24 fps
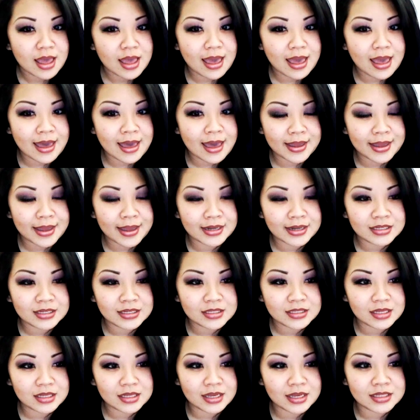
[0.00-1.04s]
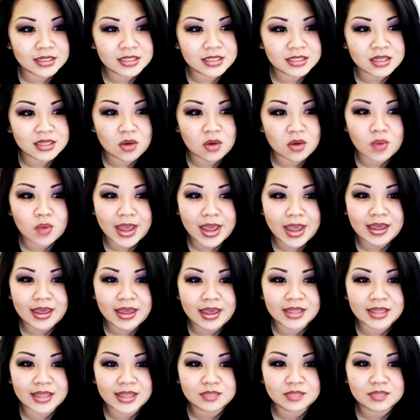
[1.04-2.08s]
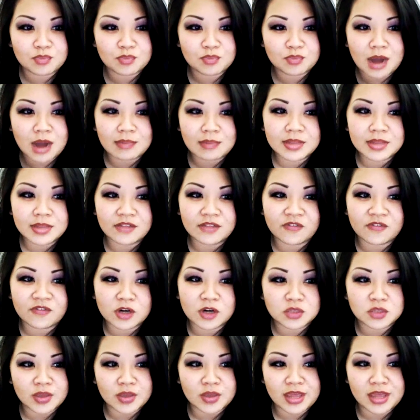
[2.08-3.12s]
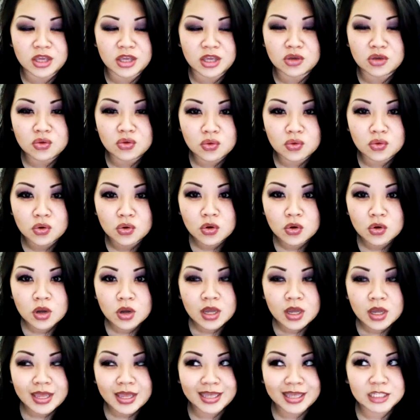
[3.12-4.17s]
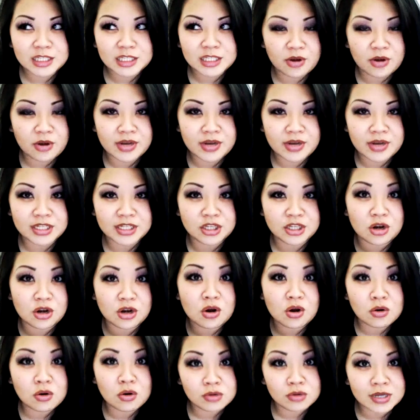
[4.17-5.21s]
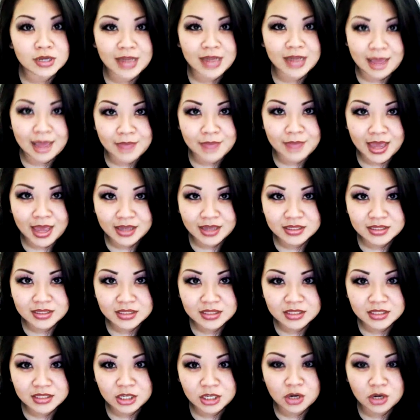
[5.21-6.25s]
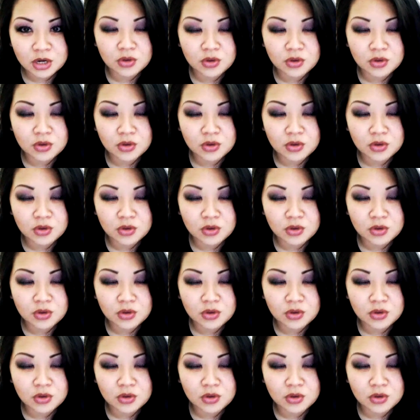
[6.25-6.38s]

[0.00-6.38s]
And it's probably the first way that you experience your own climax. If